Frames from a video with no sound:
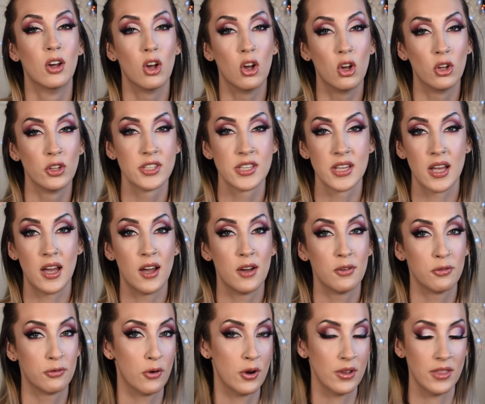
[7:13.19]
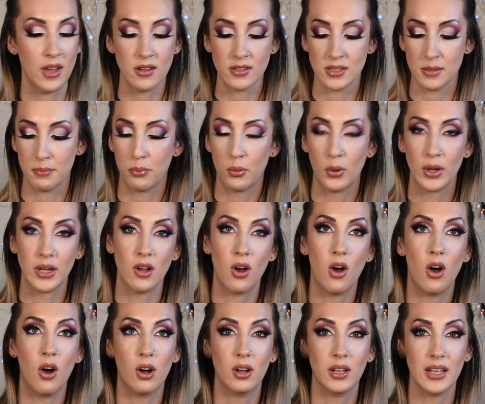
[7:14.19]
Ulta 4000 point
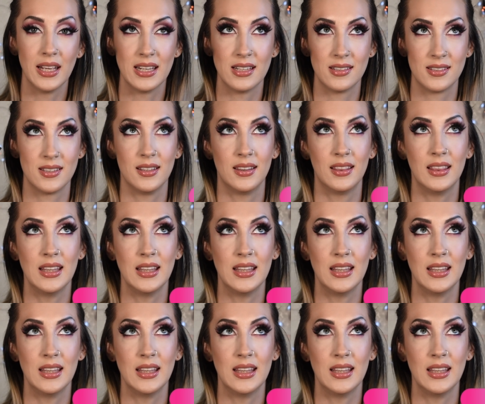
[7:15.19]
haul is